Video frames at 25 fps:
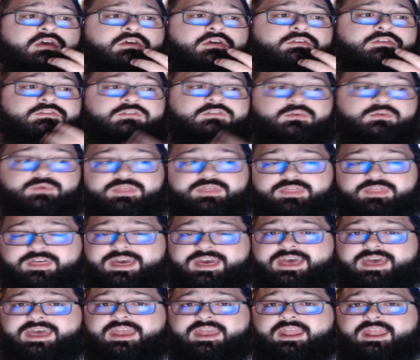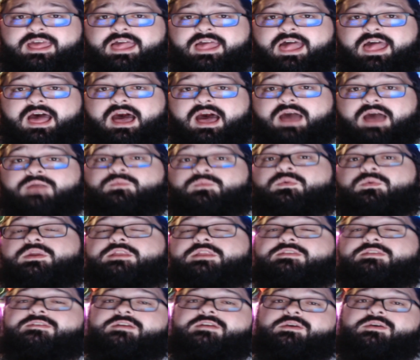So with that, I
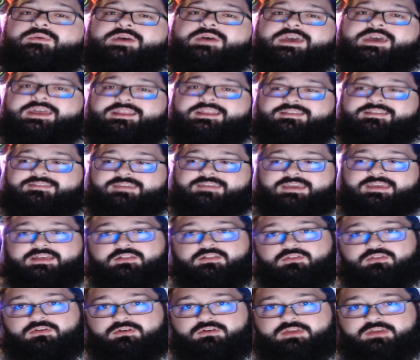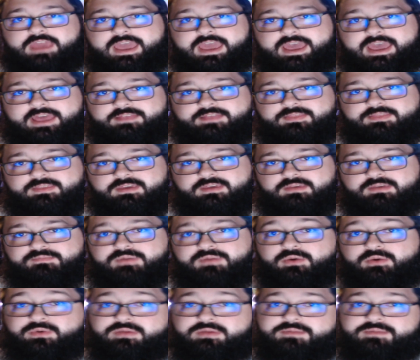wanted to go ahead and take a look at the
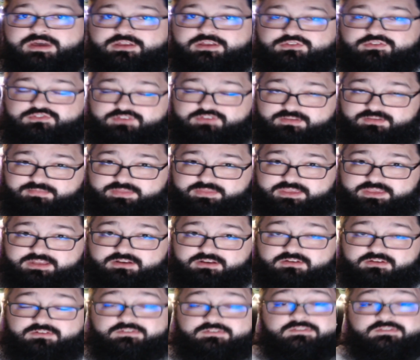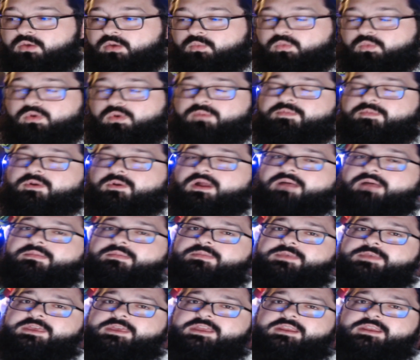Pokemon gym leaders. We'll
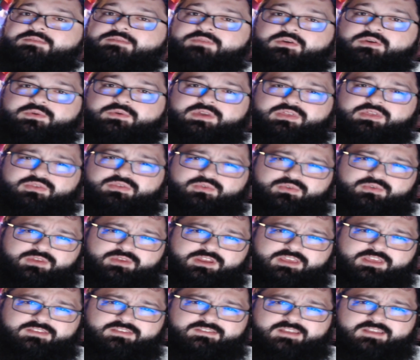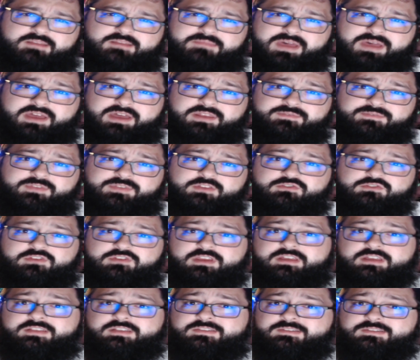probably end up going through a decent amount of the
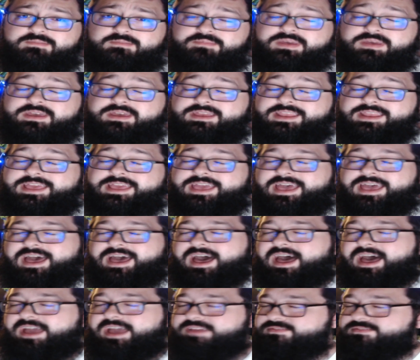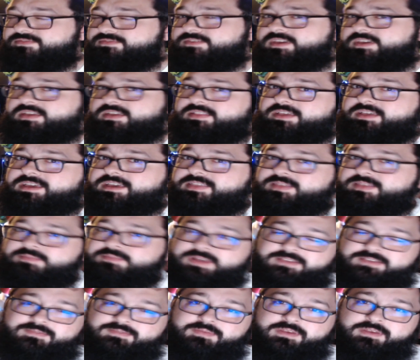gyms, but I feel like the
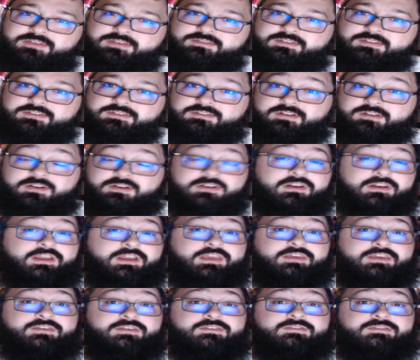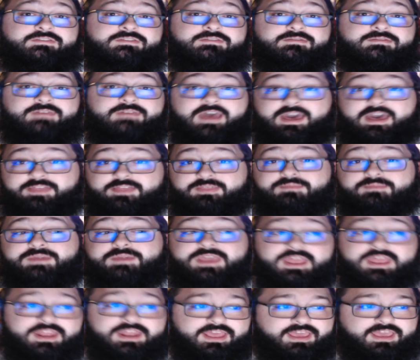best place to start is at the
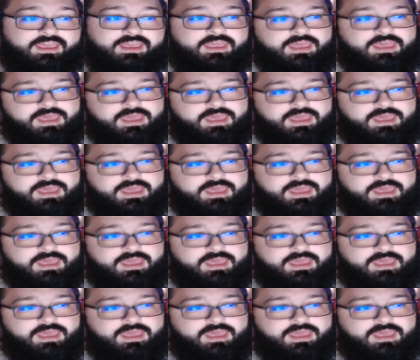beginning.